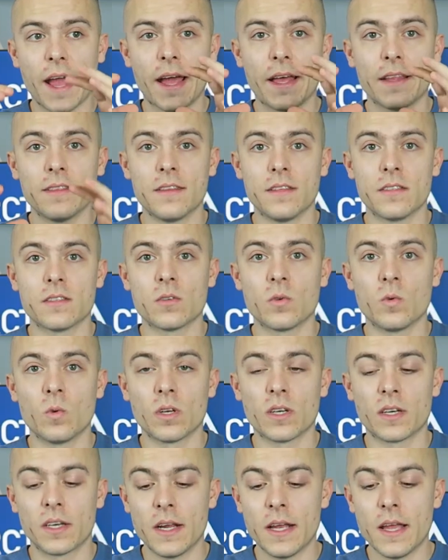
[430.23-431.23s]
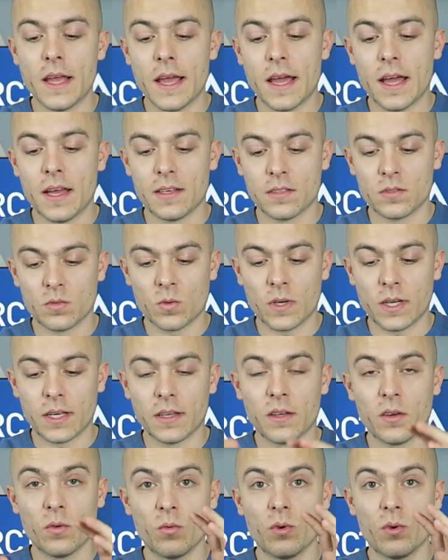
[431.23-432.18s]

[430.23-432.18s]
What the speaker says: and this cooler as well.